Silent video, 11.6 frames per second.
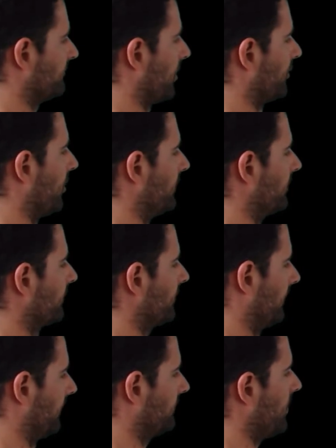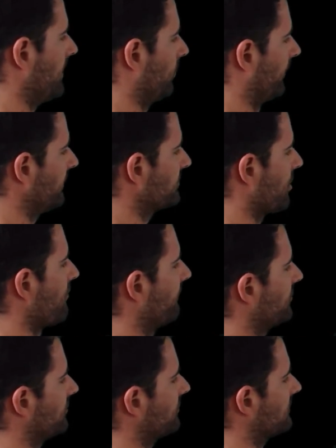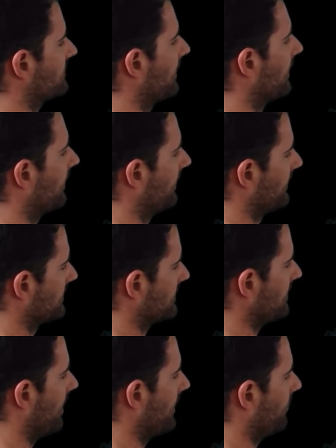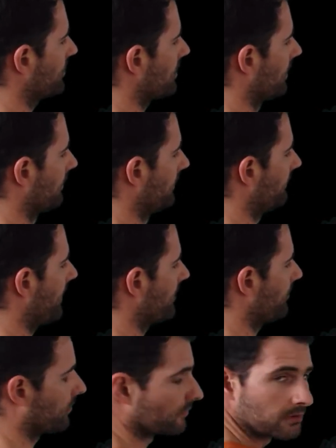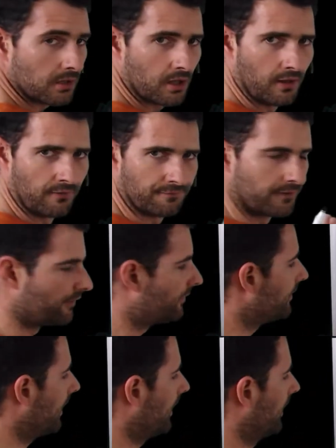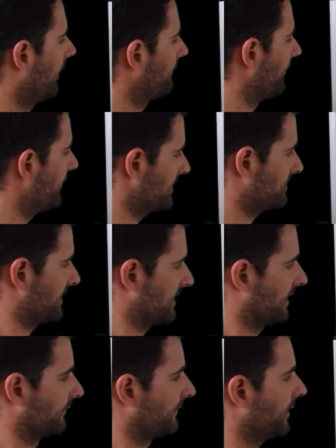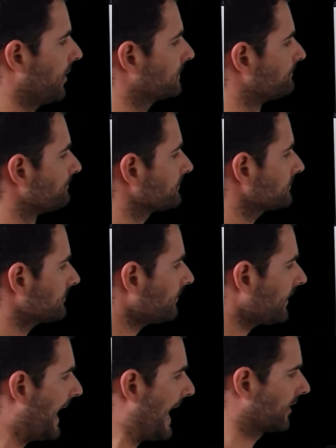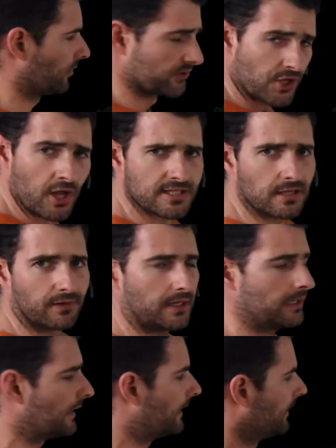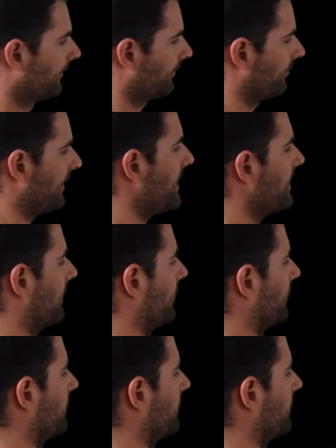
polynomials in this way, with these coefficients Ci, which are going to be very important for this particular video. And alternatively, they can also